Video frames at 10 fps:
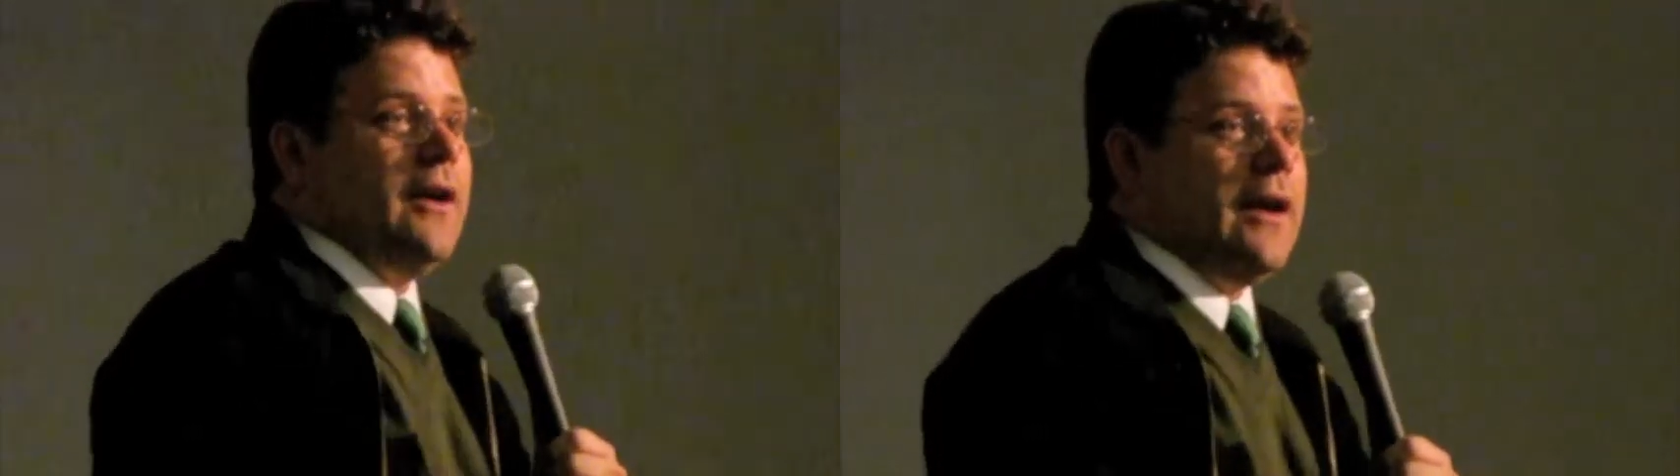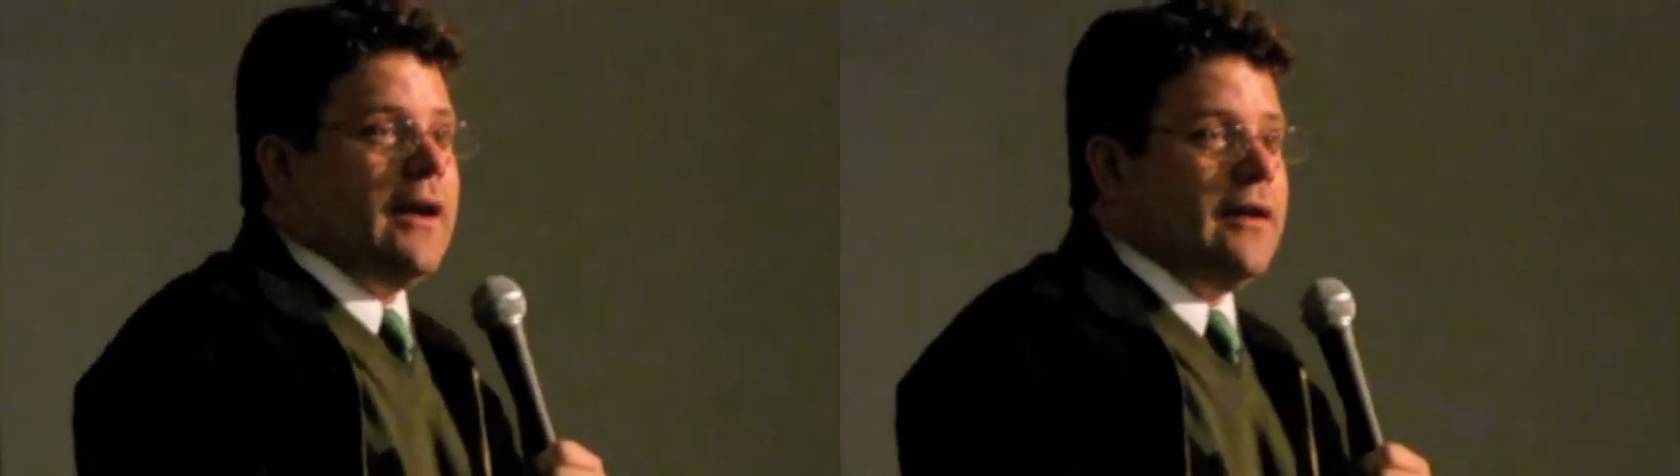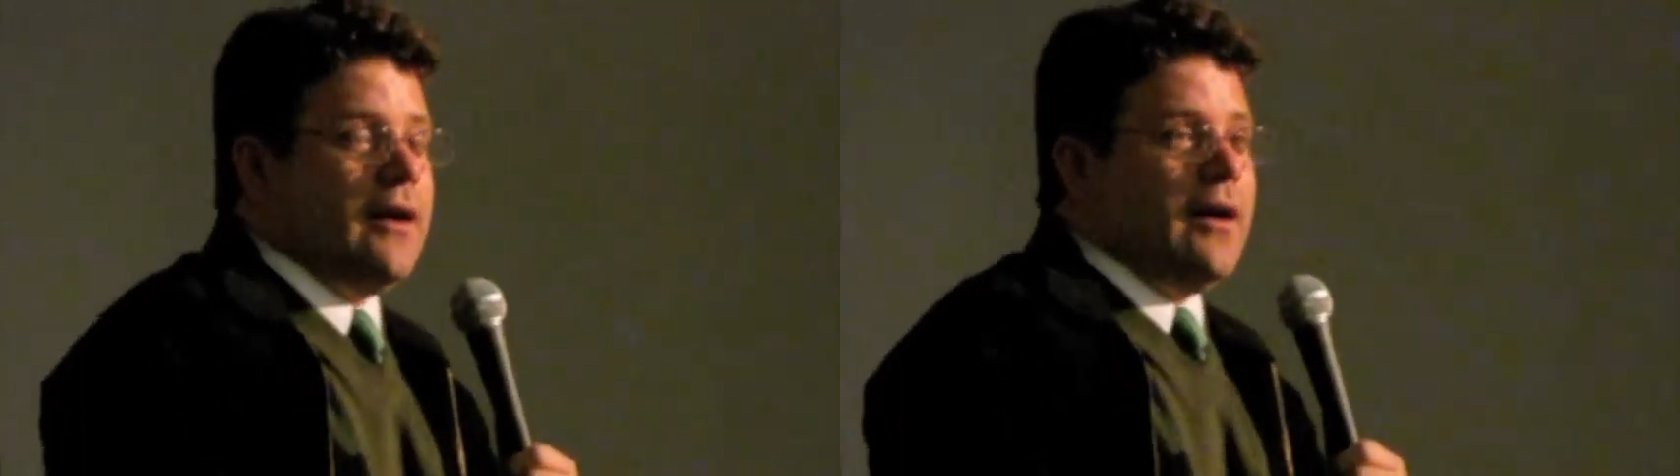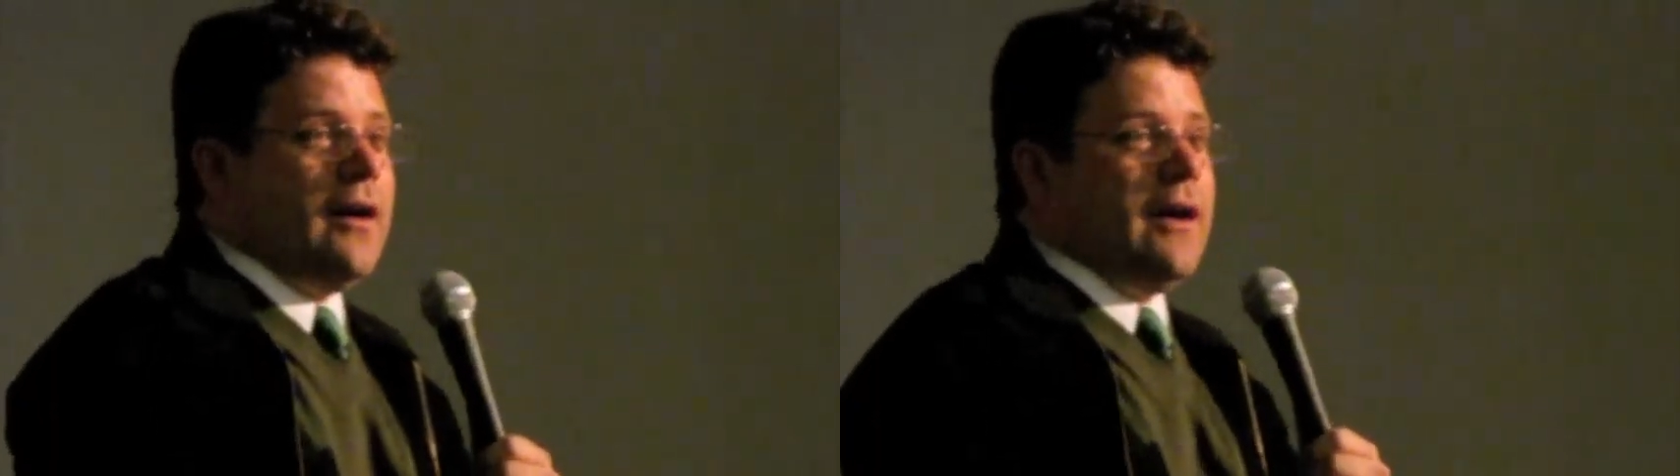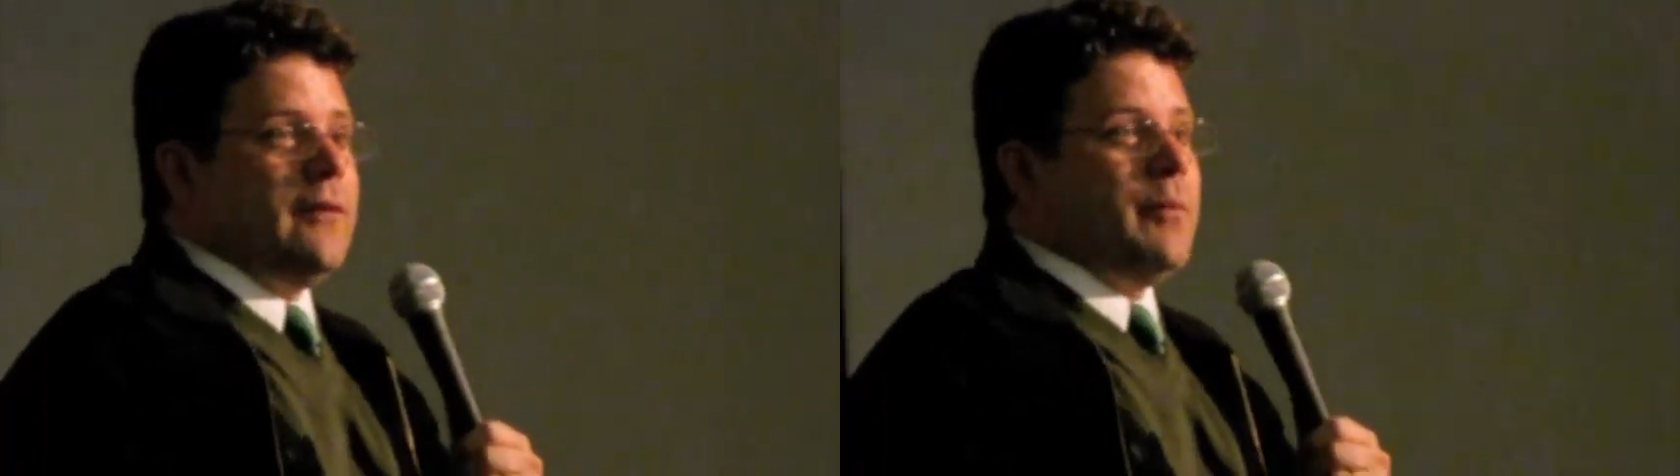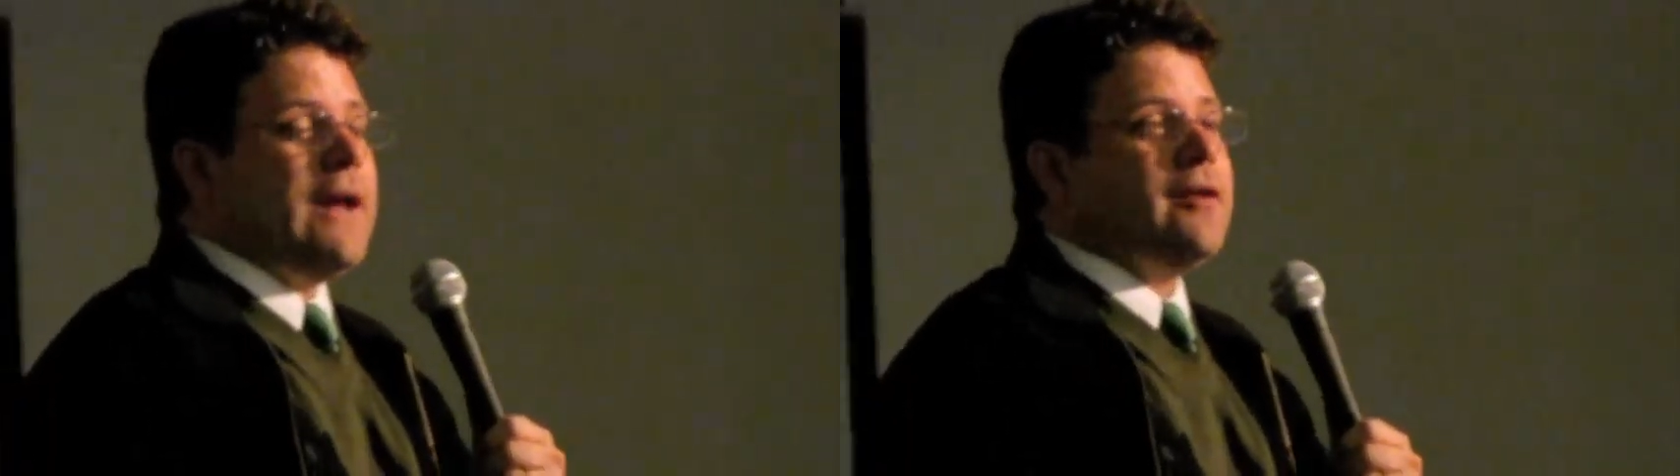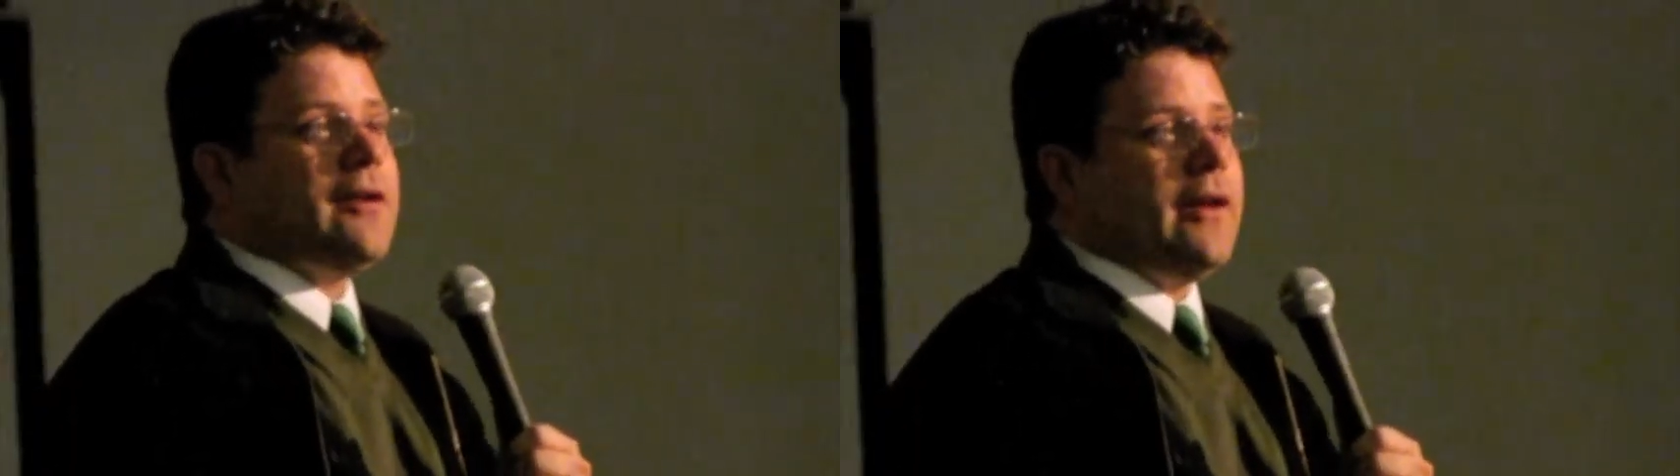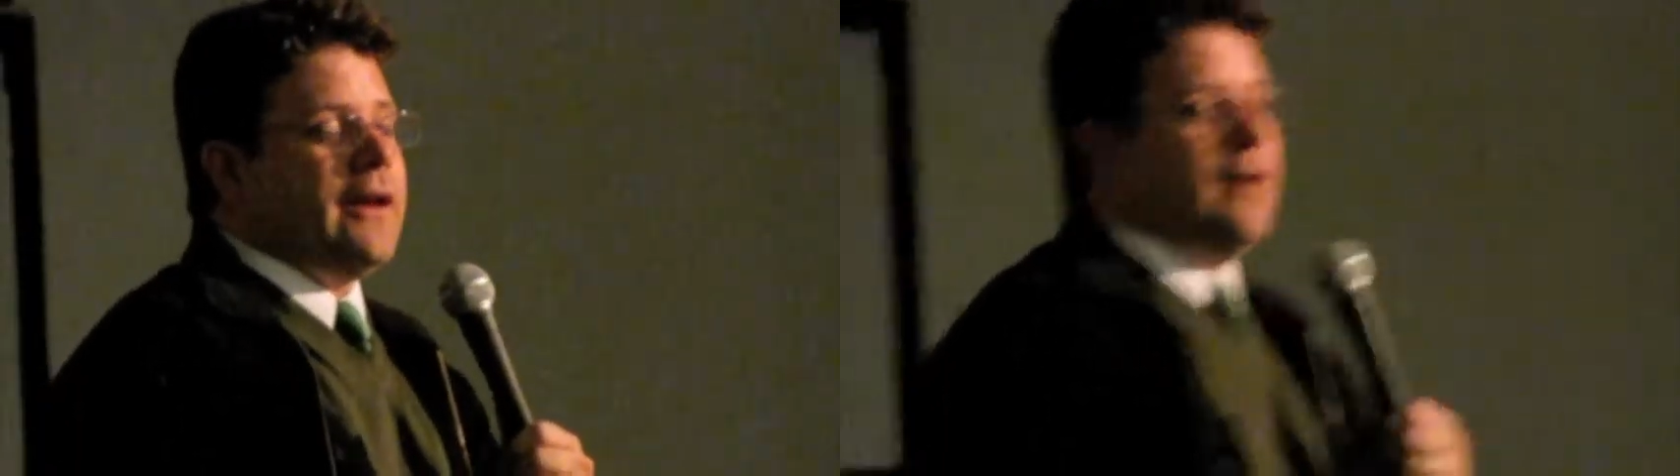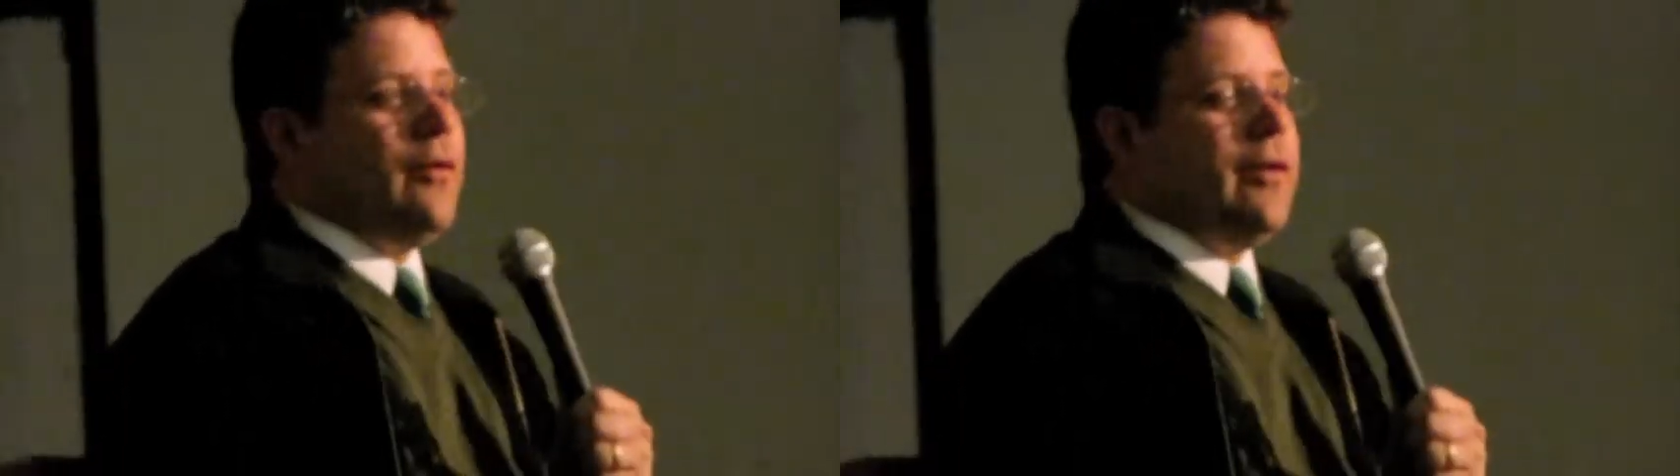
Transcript: and, uh, and basically,